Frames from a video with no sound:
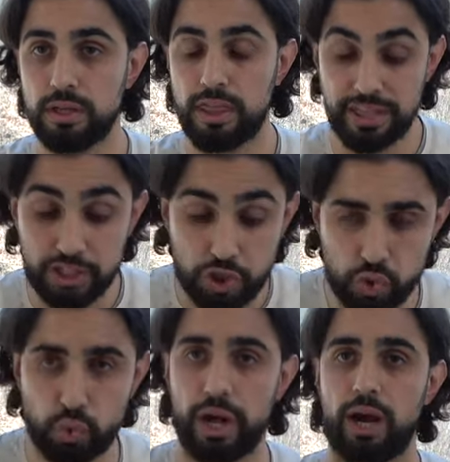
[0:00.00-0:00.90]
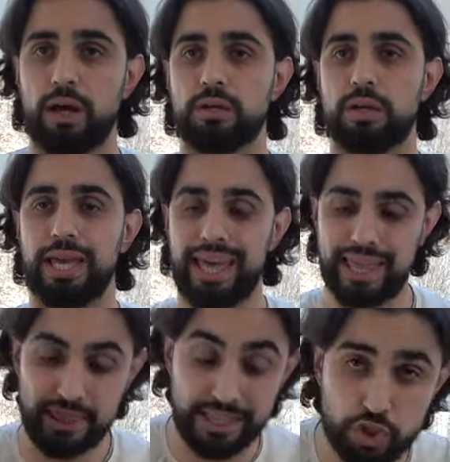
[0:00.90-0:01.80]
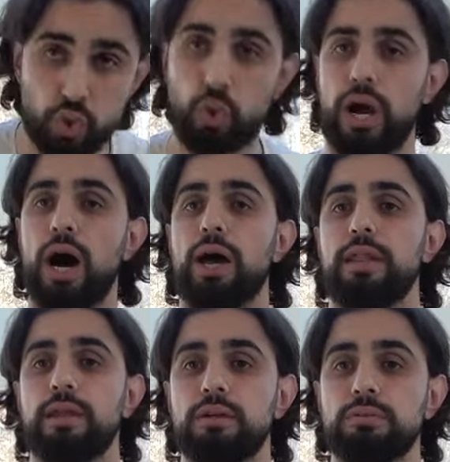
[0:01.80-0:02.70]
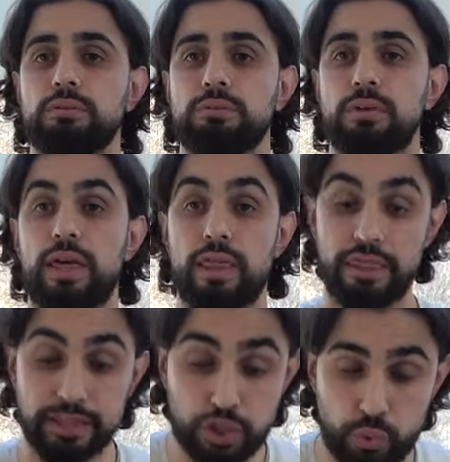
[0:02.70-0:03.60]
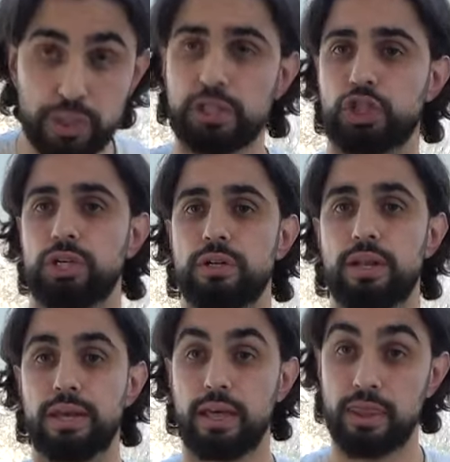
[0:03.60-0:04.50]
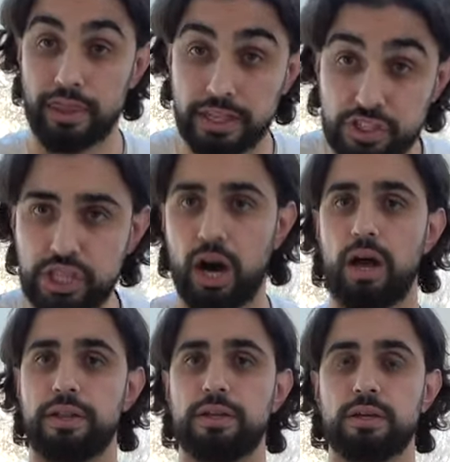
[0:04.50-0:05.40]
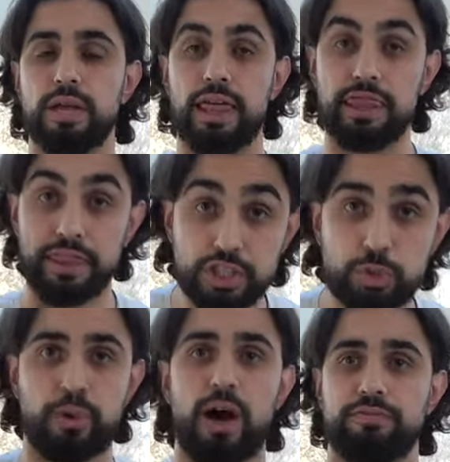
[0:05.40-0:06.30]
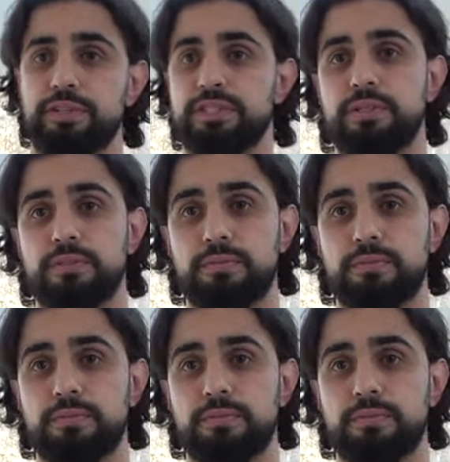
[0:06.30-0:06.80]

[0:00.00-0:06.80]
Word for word: this surah, this Quran, this religion, this God, this prophet.